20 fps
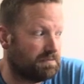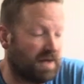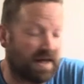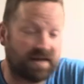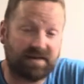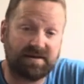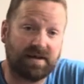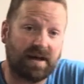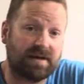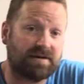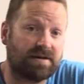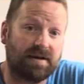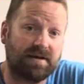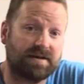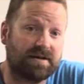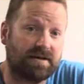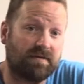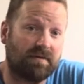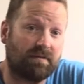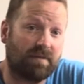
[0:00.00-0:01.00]
sex
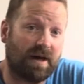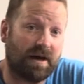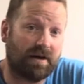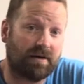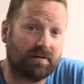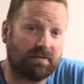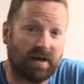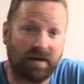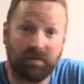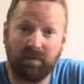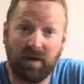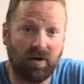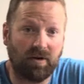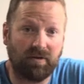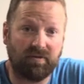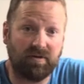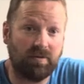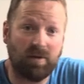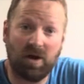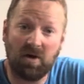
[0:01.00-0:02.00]
doesn't even matter. Male or
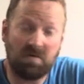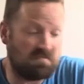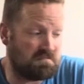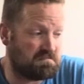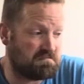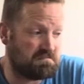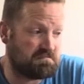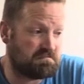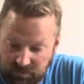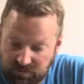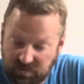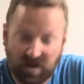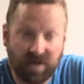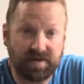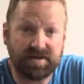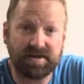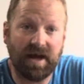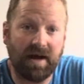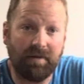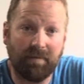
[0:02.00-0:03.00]
female,
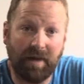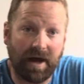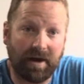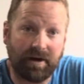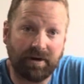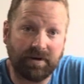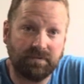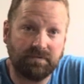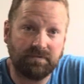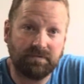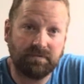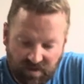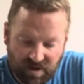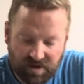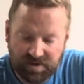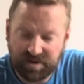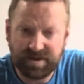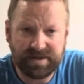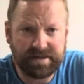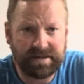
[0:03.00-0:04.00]
does not matter.
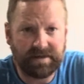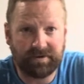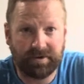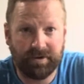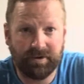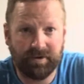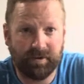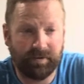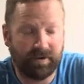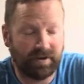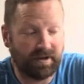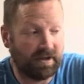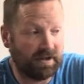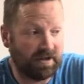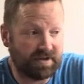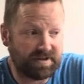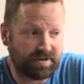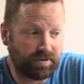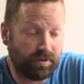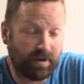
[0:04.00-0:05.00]
She's not the only one.
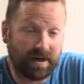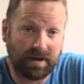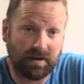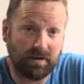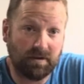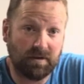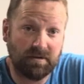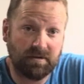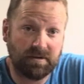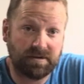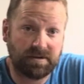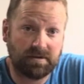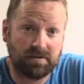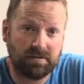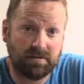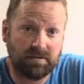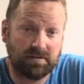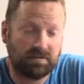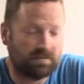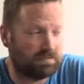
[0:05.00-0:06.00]
Alyssa White Gloves,
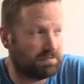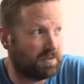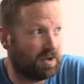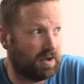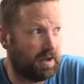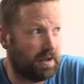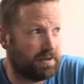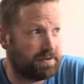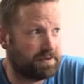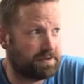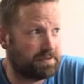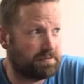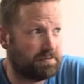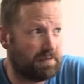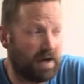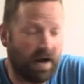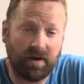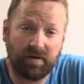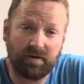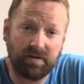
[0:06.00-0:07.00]

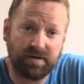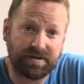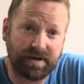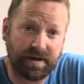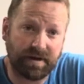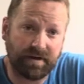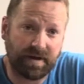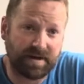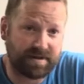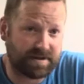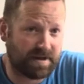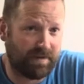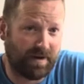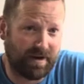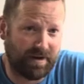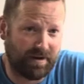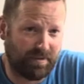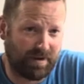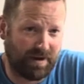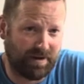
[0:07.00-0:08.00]
however you say her last name. I
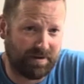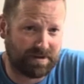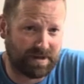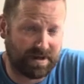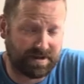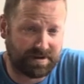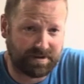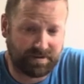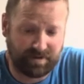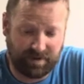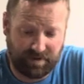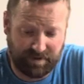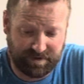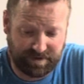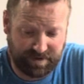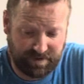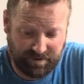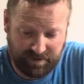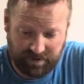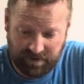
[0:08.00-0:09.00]
apologize,
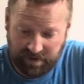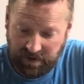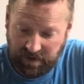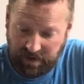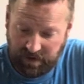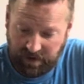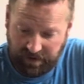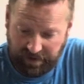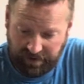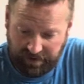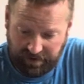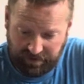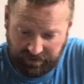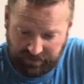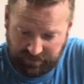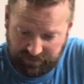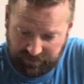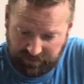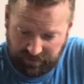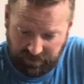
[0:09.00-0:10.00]
Alyssa,
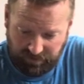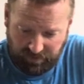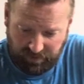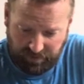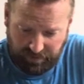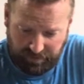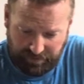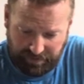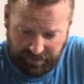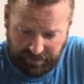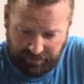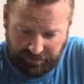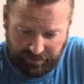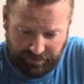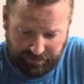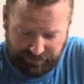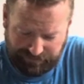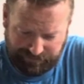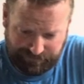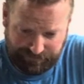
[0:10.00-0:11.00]
if you
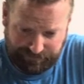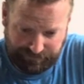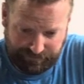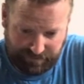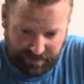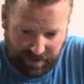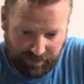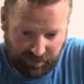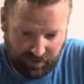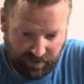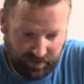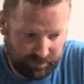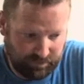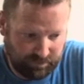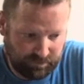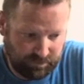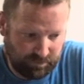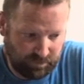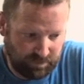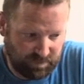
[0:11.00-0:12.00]
ever happen to
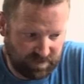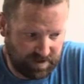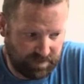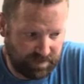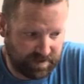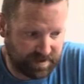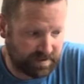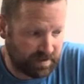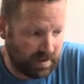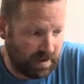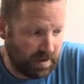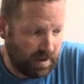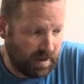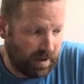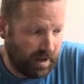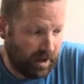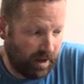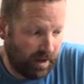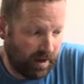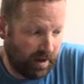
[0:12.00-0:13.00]
see this,
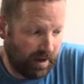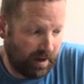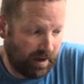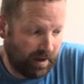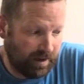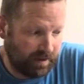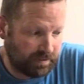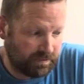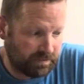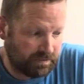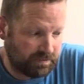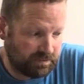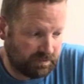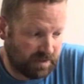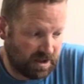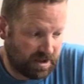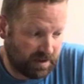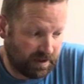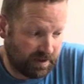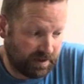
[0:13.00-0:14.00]

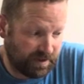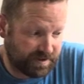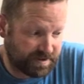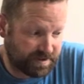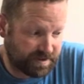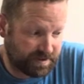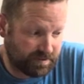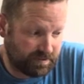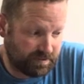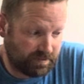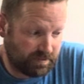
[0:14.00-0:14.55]
because